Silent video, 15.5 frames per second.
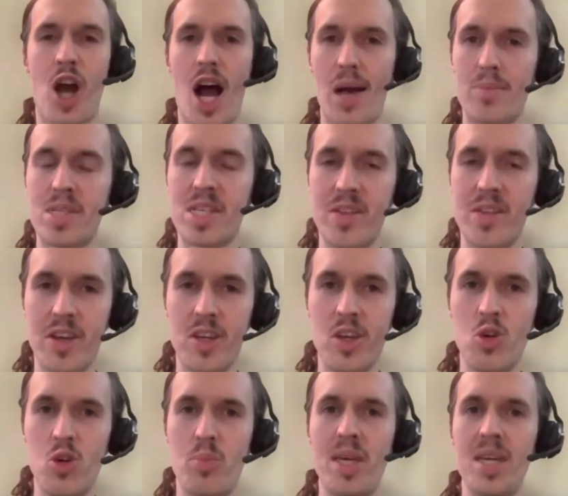Jobs in
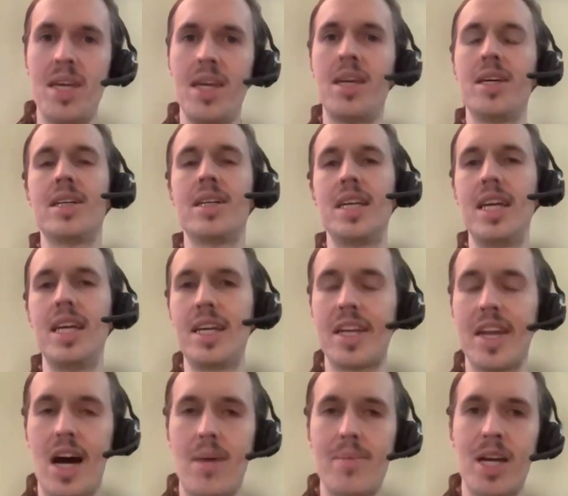the UP,
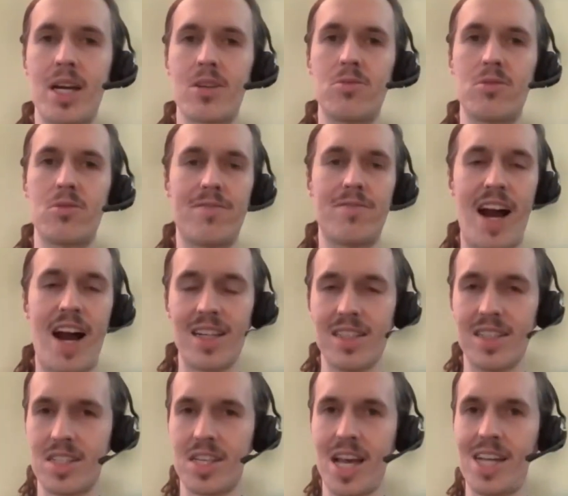economic
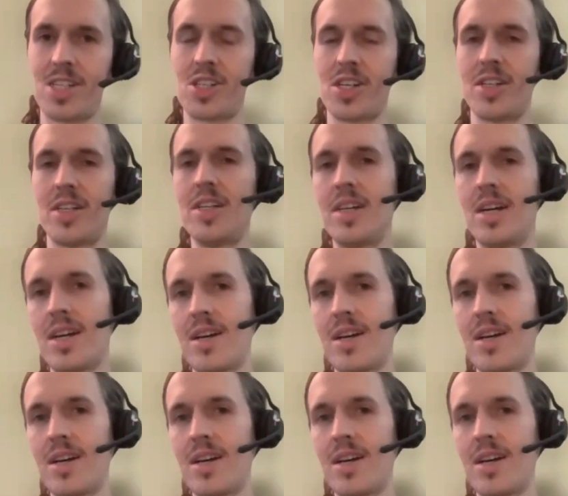revitalization,